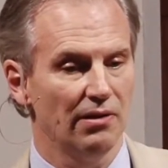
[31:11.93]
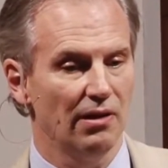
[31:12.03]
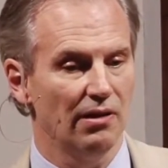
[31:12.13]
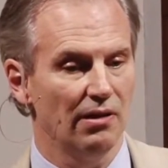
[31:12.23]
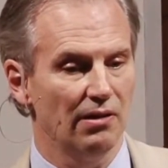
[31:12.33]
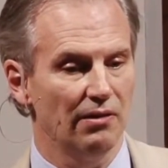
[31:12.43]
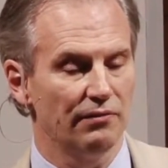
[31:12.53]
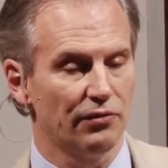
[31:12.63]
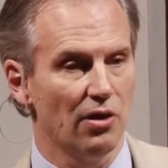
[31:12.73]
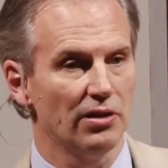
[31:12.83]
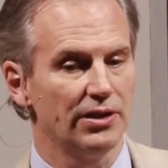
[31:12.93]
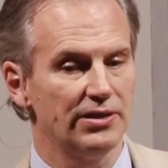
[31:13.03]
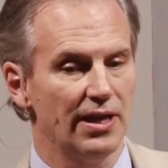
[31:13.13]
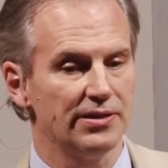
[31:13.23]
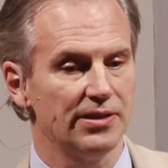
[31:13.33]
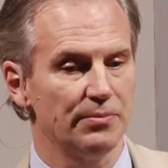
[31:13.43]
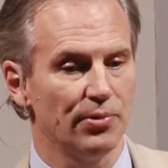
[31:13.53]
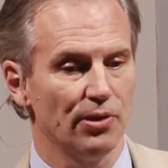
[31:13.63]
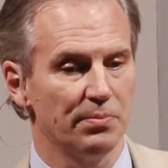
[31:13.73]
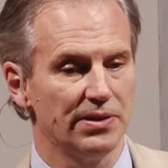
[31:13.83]
uh, for all intents and
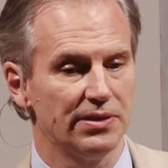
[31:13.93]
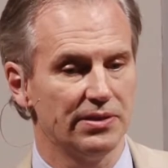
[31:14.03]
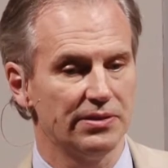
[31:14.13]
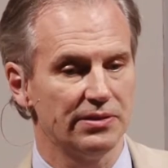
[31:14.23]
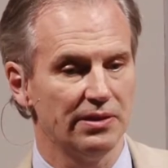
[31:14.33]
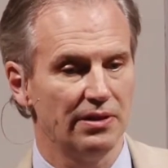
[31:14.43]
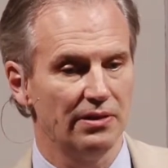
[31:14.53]
purposes,